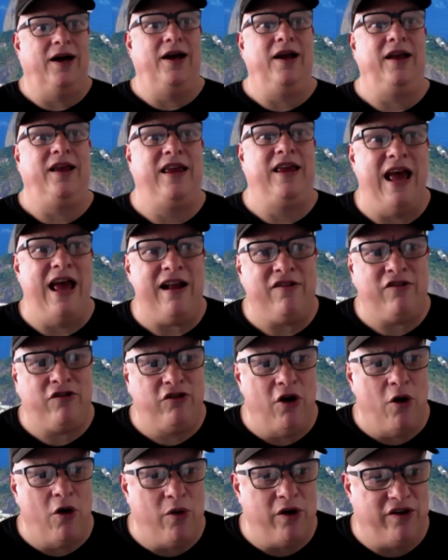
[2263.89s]
get
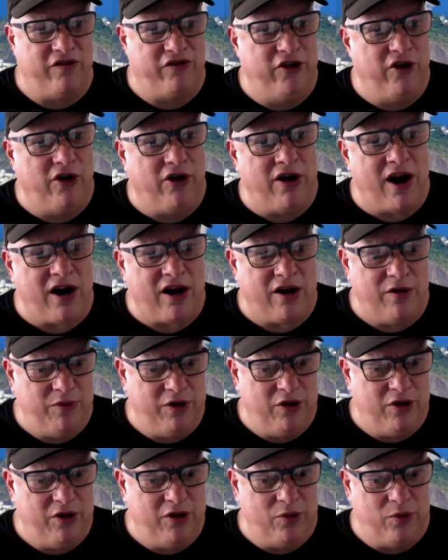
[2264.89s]
someone, if you're not going to be
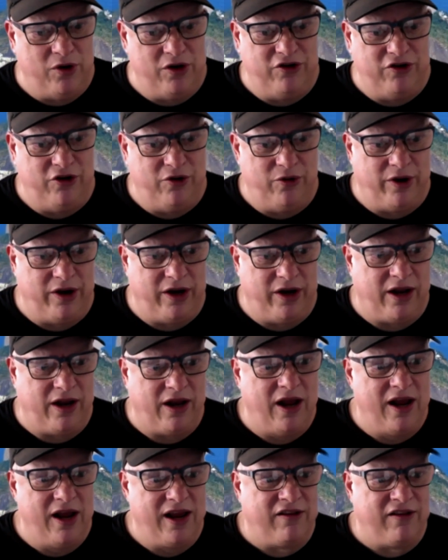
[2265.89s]
the one doing it,
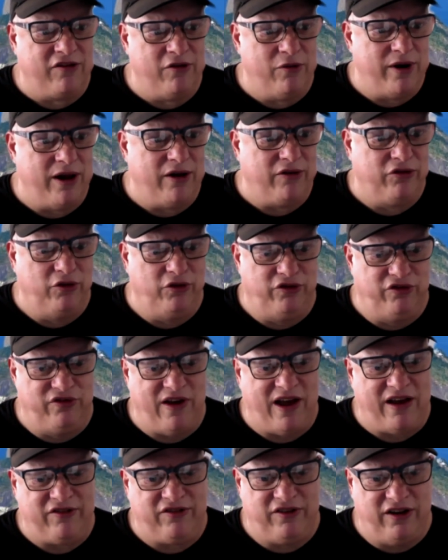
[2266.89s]
get someone else who's
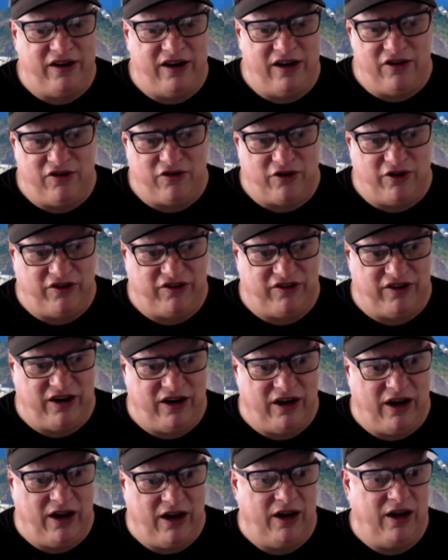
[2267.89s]
vested interest in
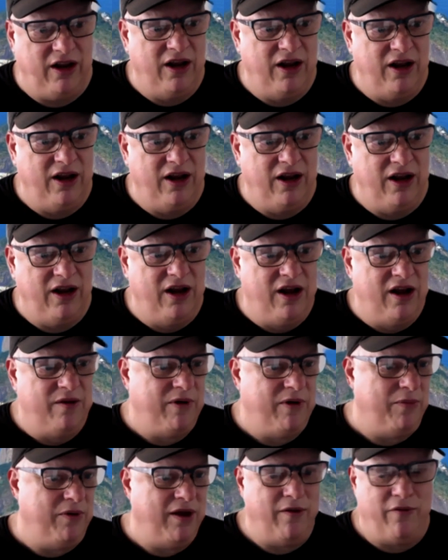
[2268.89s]
it.
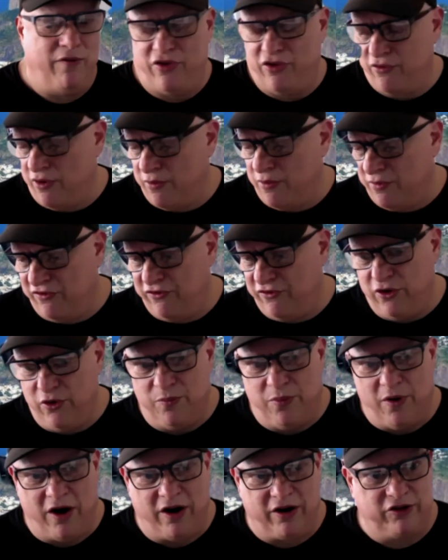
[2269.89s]
Maybe you'll throw them a few
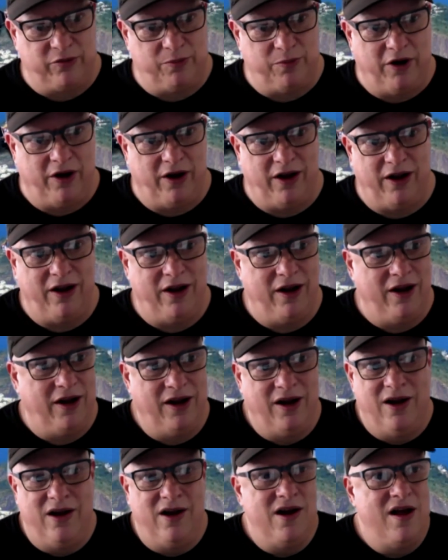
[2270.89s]
bucks, but
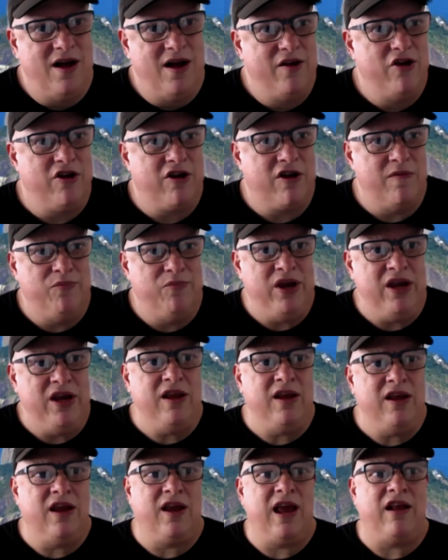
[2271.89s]
you're competing
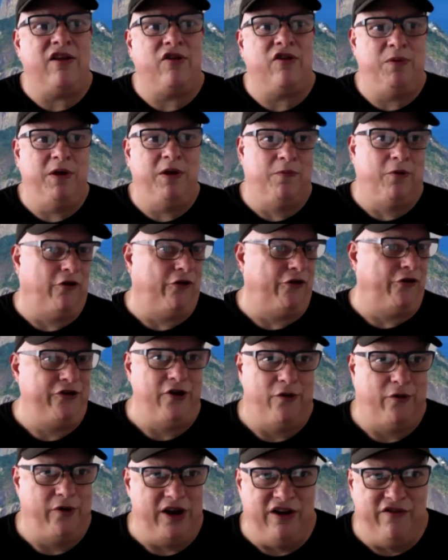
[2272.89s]
against people, you
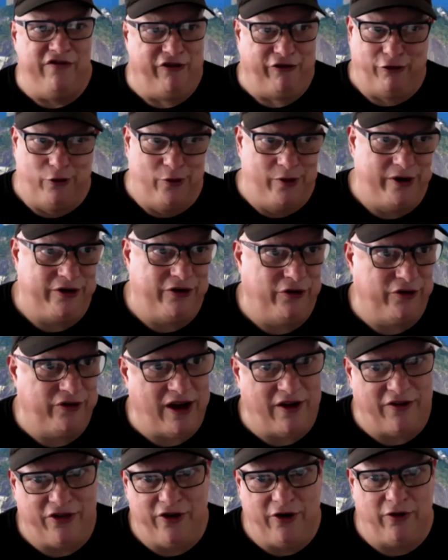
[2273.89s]
know, influencers
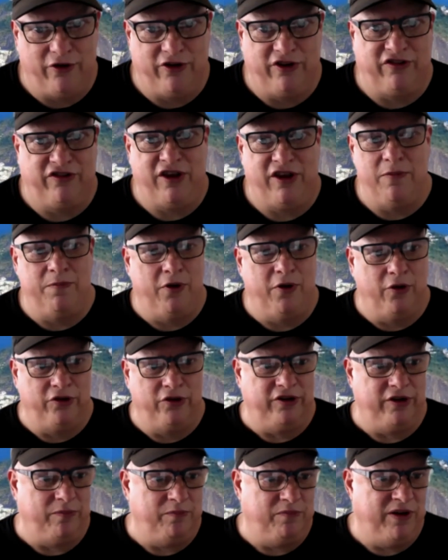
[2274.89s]
out there just keep
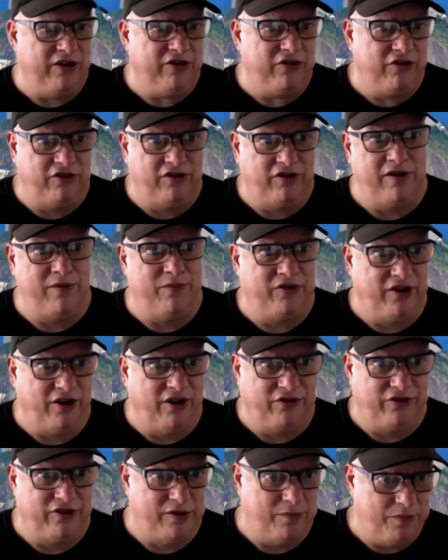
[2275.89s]
posting pictures of
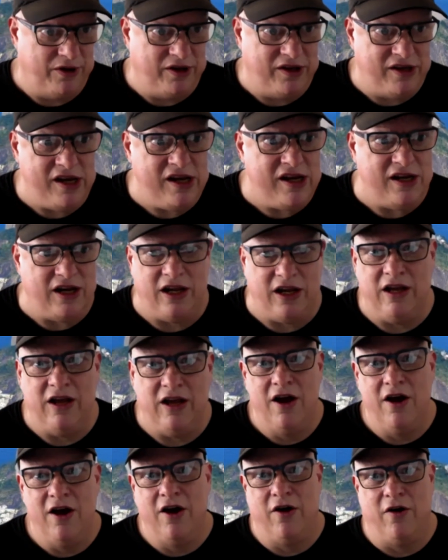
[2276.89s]
themselves in a bikini
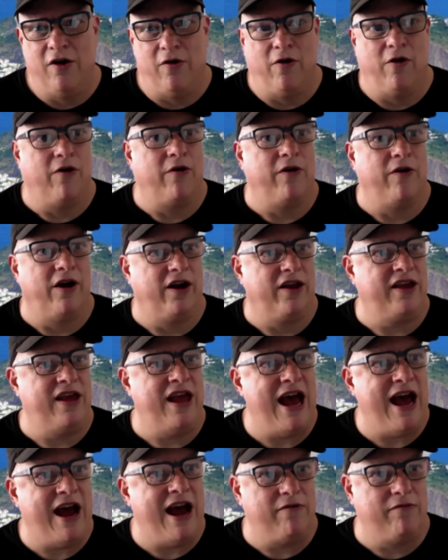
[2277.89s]
or a cat